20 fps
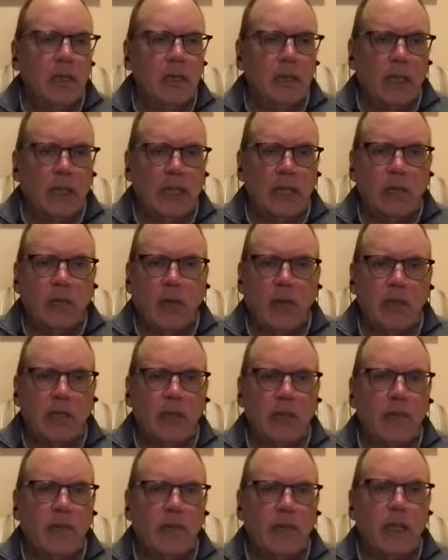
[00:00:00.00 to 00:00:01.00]
I crossed
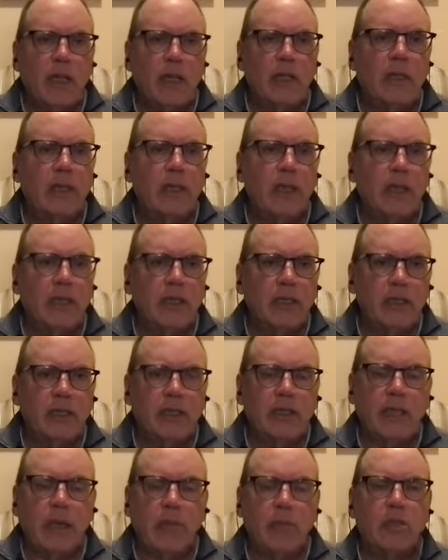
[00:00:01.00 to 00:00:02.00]
the flood. I
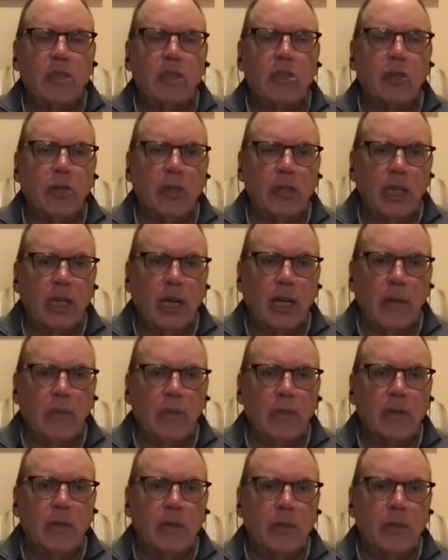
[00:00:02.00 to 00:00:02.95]
just kept showing up.